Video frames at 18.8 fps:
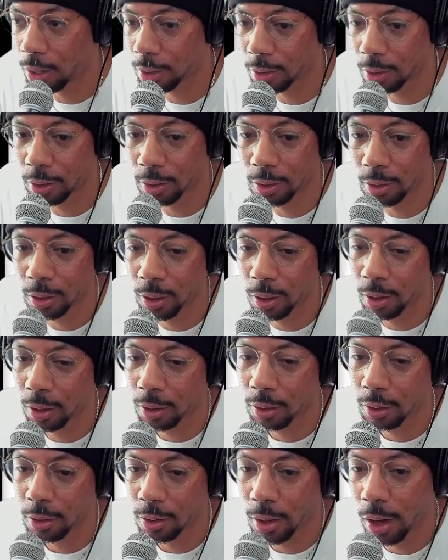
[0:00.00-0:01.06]
again,
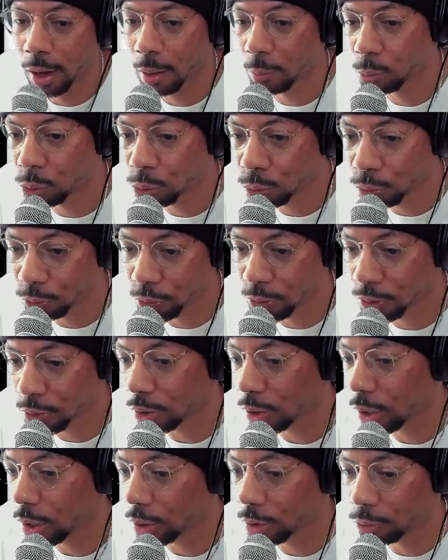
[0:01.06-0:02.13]
I'm rooting for
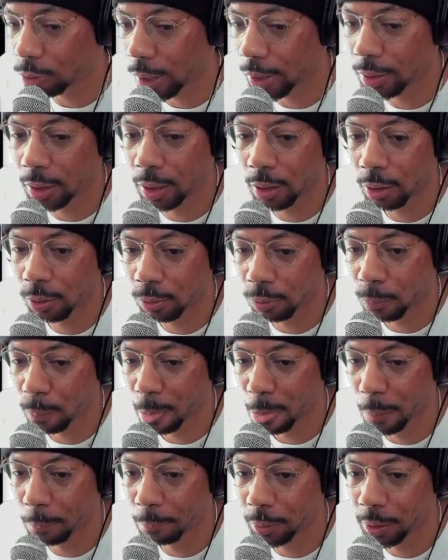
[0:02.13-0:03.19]
Solana right now,
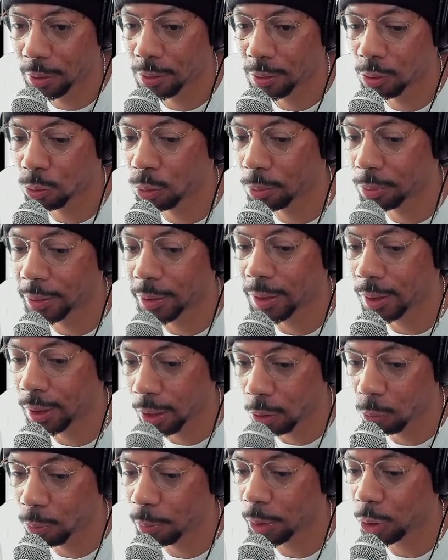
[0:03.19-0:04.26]
because it would
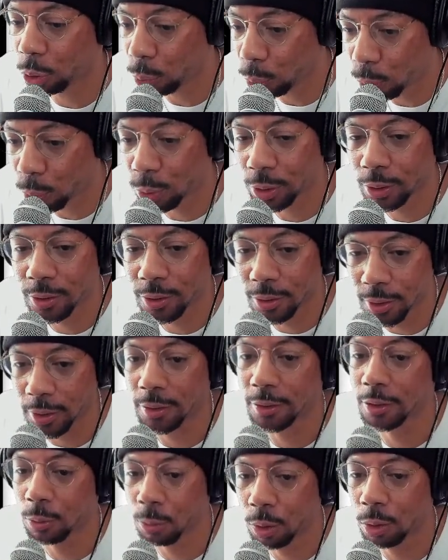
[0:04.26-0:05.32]
be cool to see
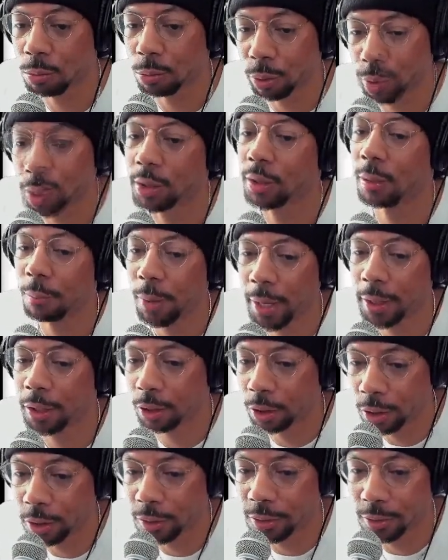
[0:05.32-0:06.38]
someone break the Madden
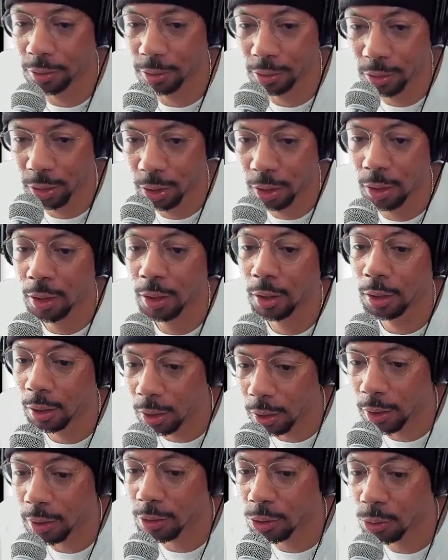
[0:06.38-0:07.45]
curse,
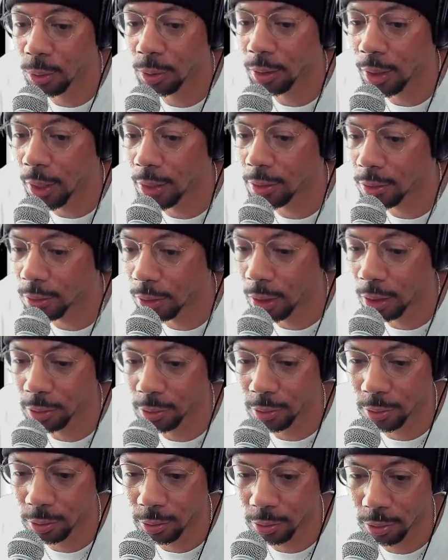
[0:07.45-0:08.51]
get to
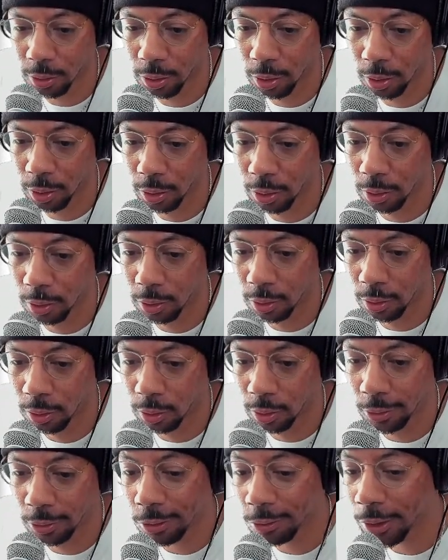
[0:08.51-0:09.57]
$1,000.
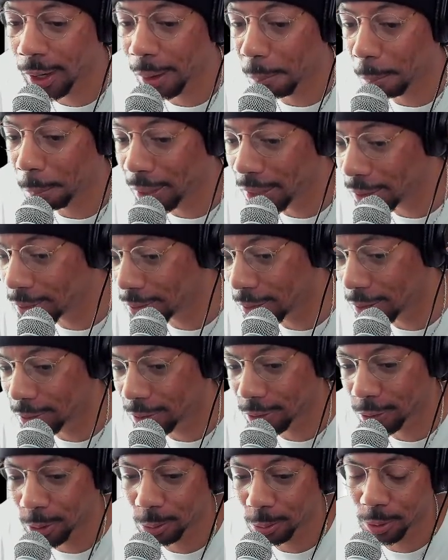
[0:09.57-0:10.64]
You even got Bit
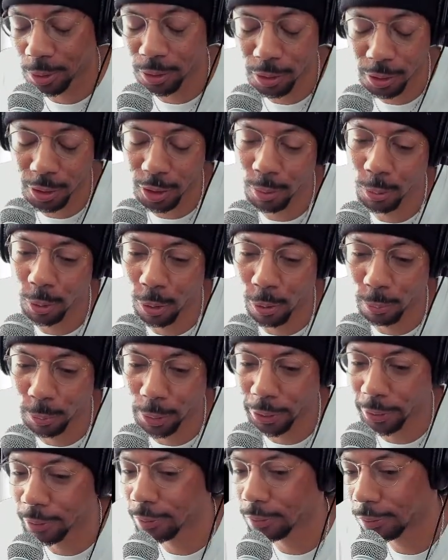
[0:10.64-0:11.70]
Tensor up here. Come on,
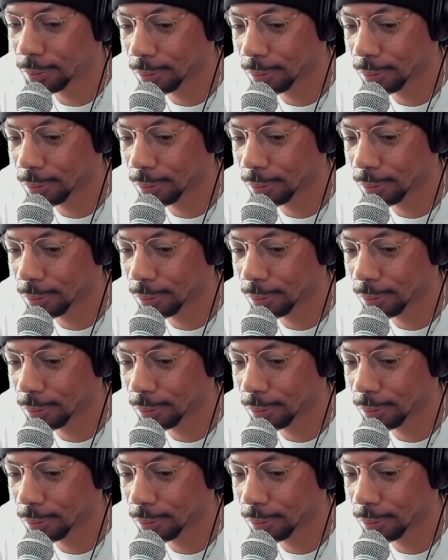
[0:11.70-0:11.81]
man.